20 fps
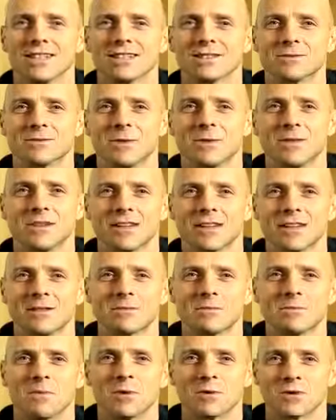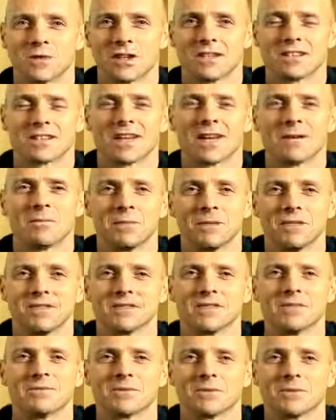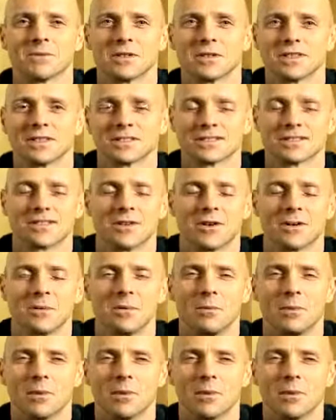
as one that keeps most guys happy in terms of what it does to their upper